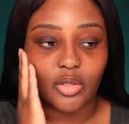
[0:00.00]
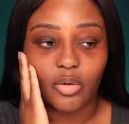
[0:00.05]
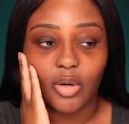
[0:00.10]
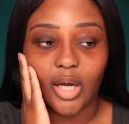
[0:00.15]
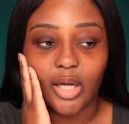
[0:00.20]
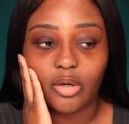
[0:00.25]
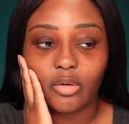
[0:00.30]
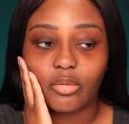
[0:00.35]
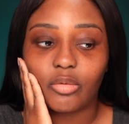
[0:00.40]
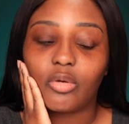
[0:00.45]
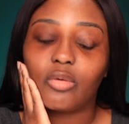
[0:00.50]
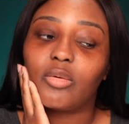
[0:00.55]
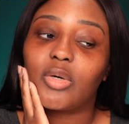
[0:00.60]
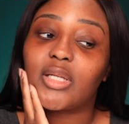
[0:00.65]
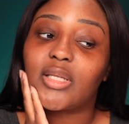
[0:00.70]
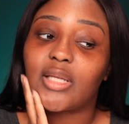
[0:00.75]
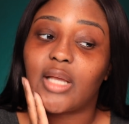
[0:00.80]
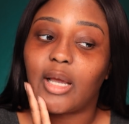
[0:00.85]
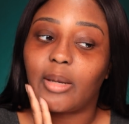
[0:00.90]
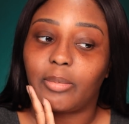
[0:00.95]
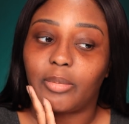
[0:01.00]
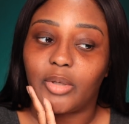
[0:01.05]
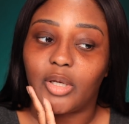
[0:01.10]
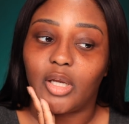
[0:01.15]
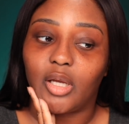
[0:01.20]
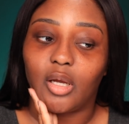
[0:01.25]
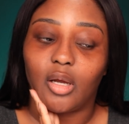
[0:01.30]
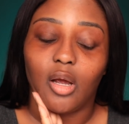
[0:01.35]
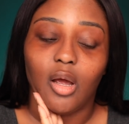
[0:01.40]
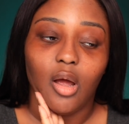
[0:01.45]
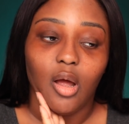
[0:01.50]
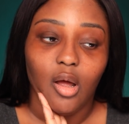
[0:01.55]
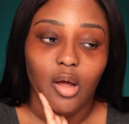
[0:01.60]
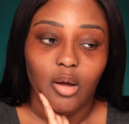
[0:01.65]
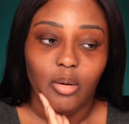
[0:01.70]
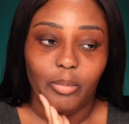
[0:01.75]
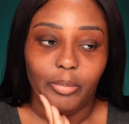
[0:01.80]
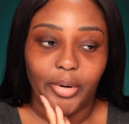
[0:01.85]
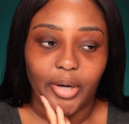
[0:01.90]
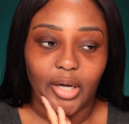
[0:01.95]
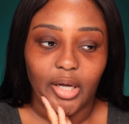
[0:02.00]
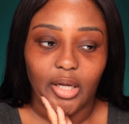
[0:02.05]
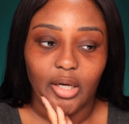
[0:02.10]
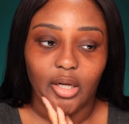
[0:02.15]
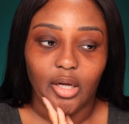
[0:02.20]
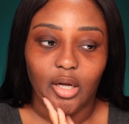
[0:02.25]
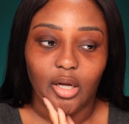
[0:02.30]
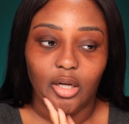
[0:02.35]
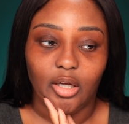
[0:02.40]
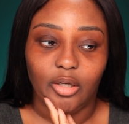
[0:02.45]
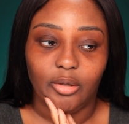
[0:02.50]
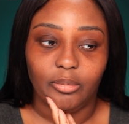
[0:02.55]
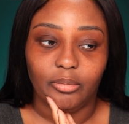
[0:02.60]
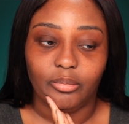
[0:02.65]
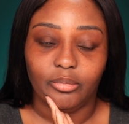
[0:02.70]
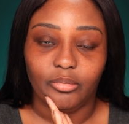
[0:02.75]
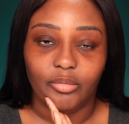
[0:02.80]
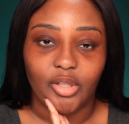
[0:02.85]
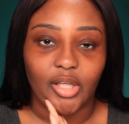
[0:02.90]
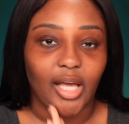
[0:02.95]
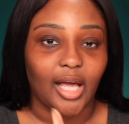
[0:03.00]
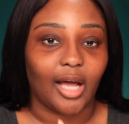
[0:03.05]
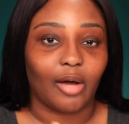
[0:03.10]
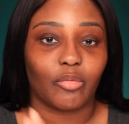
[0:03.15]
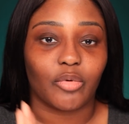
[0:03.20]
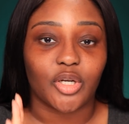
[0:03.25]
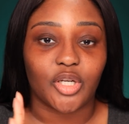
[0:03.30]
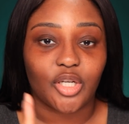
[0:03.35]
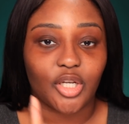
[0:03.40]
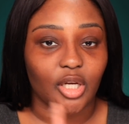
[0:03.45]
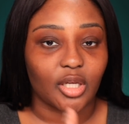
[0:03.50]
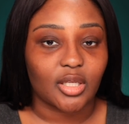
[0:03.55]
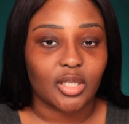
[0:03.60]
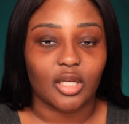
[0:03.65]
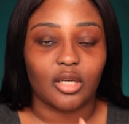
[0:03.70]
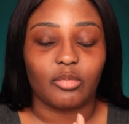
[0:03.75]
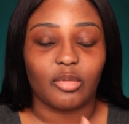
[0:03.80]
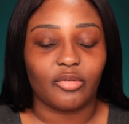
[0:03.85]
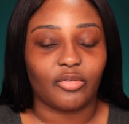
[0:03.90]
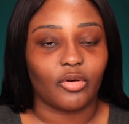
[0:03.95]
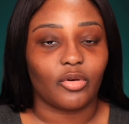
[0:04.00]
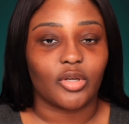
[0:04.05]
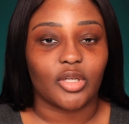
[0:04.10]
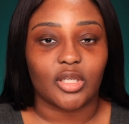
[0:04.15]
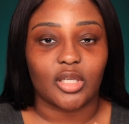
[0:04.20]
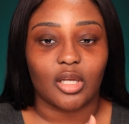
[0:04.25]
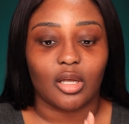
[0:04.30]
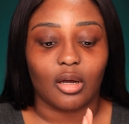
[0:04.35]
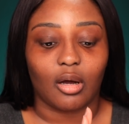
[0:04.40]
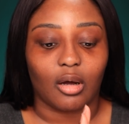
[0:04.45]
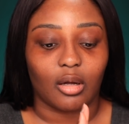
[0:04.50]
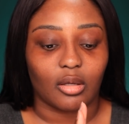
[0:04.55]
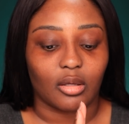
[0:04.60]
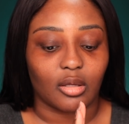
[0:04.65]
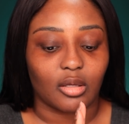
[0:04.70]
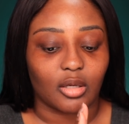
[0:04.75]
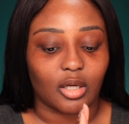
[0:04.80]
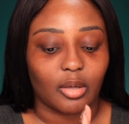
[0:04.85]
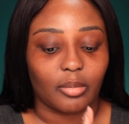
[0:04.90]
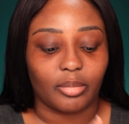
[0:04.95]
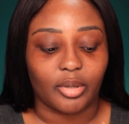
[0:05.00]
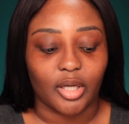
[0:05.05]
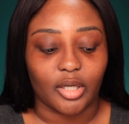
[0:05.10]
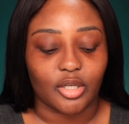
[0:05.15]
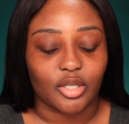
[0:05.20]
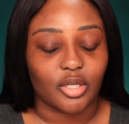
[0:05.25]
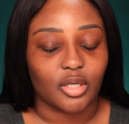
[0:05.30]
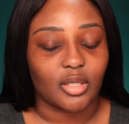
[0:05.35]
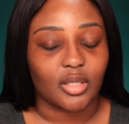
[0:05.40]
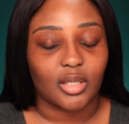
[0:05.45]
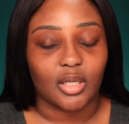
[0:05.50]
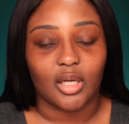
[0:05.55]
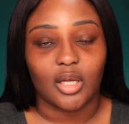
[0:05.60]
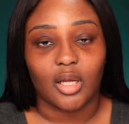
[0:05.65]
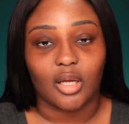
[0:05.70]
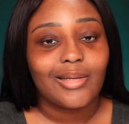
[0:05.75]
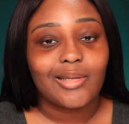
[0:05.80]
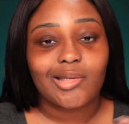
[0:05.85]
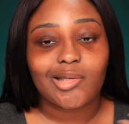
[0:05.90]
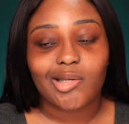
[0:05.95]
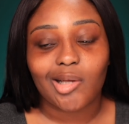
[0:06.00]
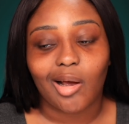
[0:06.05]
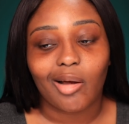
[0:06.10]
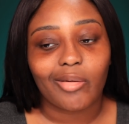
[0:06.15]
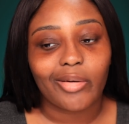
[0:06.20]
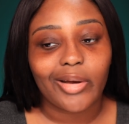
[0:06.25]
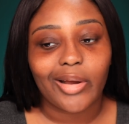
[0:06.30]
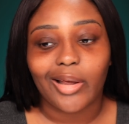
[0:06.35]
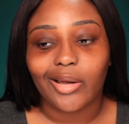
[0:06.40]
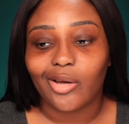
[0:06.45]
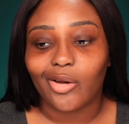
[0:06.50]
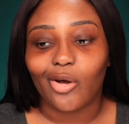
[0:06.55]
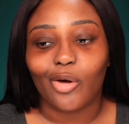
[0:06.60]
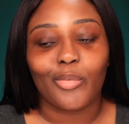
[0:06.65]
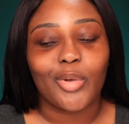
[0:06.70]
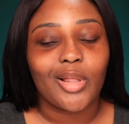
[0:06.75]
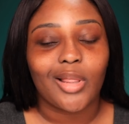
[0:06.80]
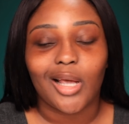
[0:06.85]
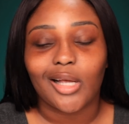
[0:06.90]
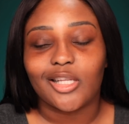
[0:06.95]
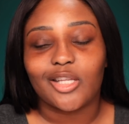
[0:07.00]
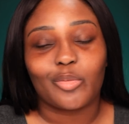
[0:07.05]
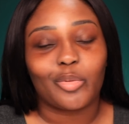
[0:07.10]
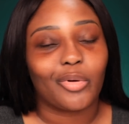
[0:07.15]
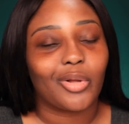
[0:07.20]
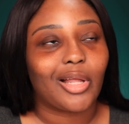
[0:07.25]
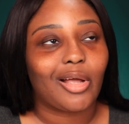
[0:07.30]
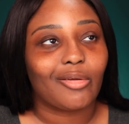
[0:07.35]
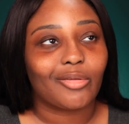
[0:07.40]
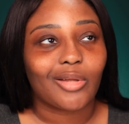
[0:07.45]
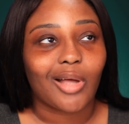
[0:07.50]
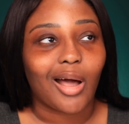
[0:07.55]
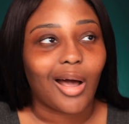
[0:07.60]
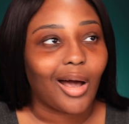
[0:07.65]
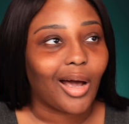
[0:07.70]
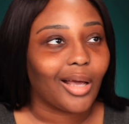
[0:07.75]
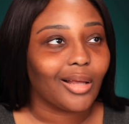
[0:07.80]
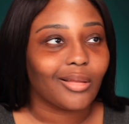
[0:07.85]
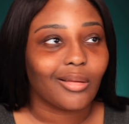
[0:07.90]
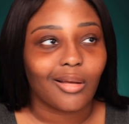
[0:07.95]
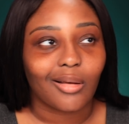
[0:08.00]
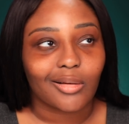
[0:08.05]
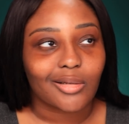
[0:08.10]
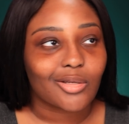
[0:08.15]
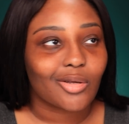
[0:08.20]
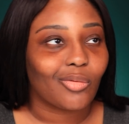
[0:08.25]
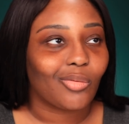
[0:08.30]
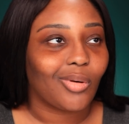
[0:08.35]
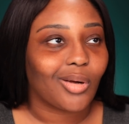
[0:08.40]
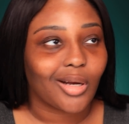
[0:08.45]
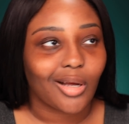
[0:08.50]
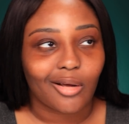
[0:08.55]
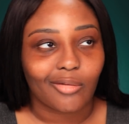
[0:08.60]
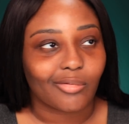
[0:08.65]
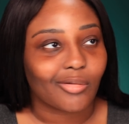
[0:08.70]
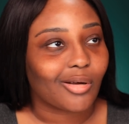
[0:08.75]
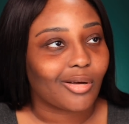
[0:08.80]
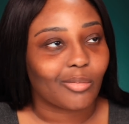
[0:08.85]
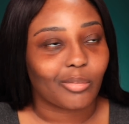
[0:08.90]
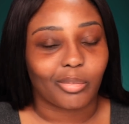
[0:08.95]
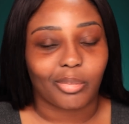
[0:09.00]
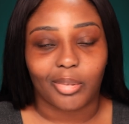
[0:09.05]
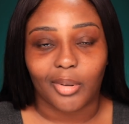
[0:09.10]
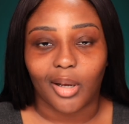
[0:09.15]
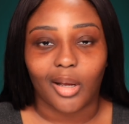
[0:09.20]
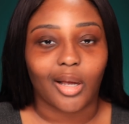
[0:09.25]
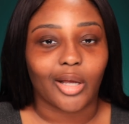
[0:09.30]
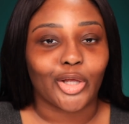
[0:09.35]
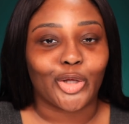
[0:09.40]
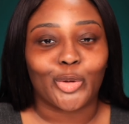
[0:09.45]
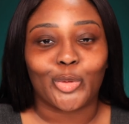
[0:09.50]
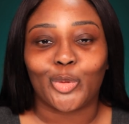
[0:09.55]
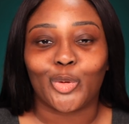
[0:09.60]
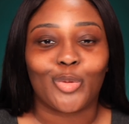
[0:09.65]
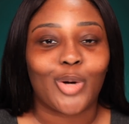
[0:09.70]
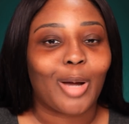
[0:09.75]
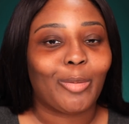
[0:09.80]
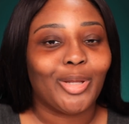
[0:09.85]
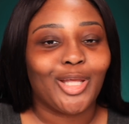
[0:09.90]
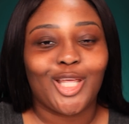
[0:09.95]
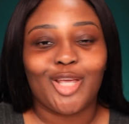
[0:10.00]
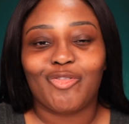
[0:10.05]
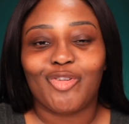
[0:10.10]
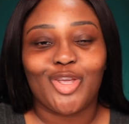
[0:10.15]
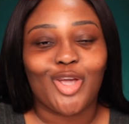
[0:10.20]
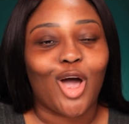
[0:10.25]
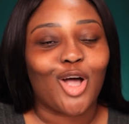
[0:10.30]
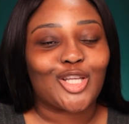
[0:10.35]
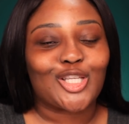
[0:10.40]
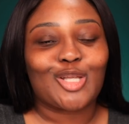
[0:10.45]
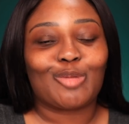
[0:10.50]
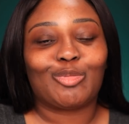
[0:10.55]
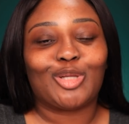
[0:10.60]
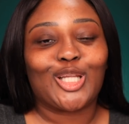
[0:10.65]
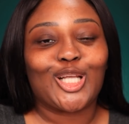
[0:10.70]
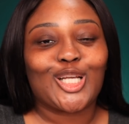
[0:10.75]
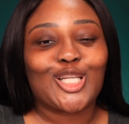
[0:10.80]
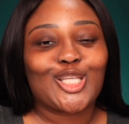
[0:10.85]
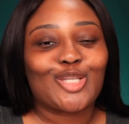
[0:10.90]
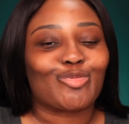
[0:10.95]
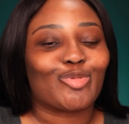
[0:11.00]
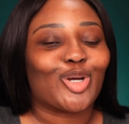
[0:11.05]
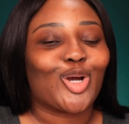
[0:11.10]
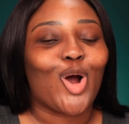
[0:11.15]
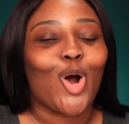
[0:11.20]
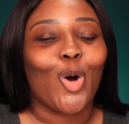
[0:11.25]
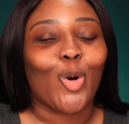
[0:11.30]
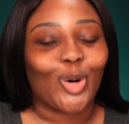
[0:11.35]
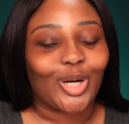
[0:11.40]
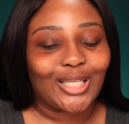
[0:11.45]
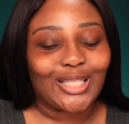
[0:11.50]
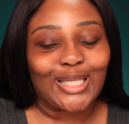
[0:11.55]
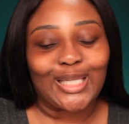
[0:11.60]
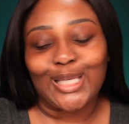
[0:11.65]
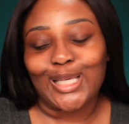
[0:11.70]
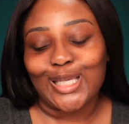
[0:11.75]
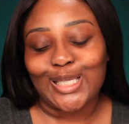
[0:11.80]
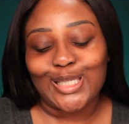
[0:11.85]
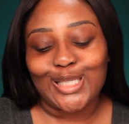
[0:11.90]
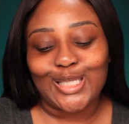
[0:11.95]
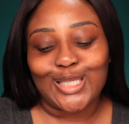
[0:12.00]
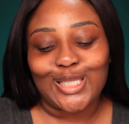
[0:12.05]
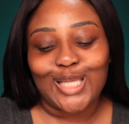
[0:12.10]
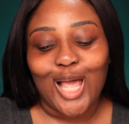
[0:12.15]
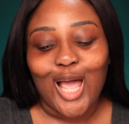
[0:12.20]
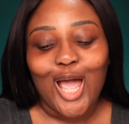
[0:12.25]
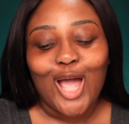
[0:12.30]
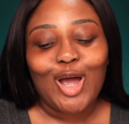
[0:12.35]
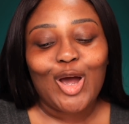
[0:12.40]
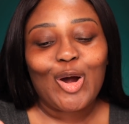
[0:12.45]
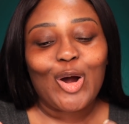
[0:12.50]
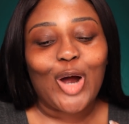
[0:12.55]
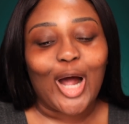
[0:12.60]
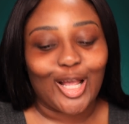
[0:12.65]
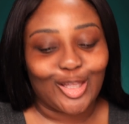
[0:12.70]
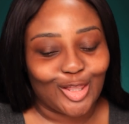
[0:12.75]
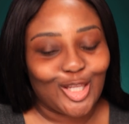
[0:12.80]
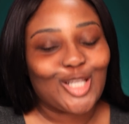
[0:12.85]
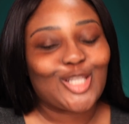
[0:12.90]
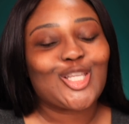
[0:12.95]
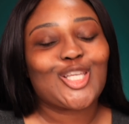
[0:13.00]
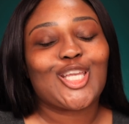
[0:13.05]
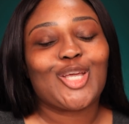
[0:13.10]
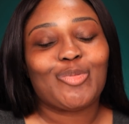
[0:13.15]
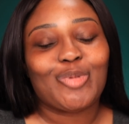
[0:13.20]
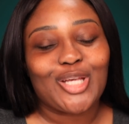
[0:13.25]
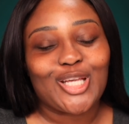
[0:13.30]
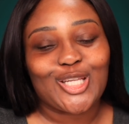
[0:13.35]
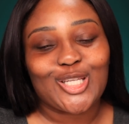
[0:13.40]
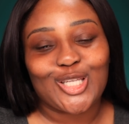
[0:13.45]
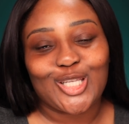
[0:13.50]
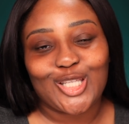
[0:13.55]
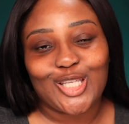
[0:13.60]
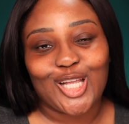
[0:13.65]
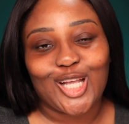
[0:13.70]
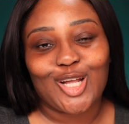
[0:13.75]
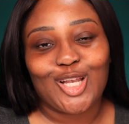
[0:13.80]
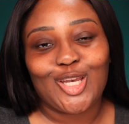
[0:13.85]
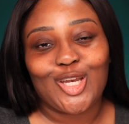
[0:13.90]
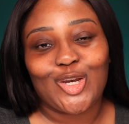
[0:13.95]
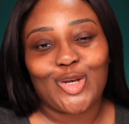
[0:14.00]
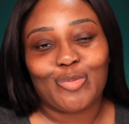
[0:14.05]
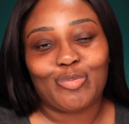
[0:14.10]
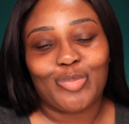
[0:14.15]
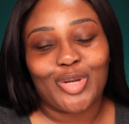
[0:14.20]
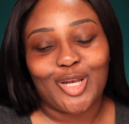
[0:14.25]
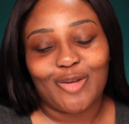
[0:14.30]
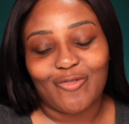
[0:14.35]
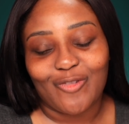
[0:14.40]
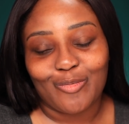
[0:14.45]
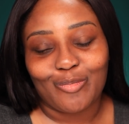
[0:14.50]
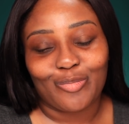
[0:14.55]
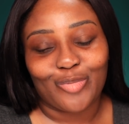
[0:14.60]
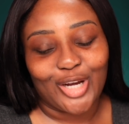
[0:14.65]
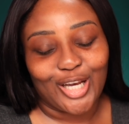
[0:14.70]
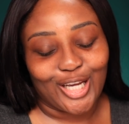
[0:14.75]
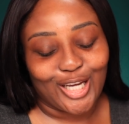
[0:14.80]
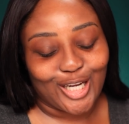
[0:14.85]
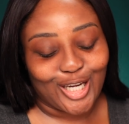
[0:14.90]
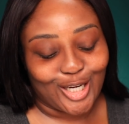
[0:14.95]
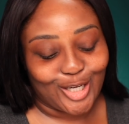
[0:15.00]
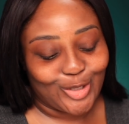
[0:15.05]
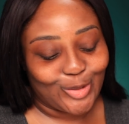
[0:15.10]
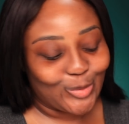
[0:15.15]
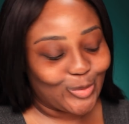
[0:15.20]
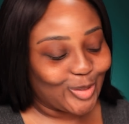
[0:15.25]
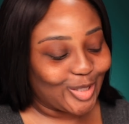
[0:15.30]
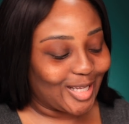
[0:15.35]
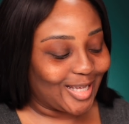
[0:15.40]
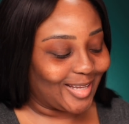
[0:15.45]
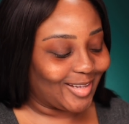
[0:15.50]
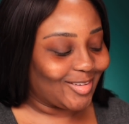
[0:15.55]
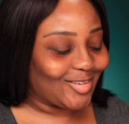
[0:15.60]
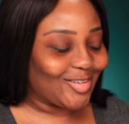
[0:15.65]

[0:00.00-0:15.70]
so I don't know what's happening. But yeah, we're just gonna be focusing on the complexion today. Sorry, I know we like to pull out the eye looks or whatever, but you know, I've been giving y'all some looks regardless. I think today we can just take a little bit of a break, okay?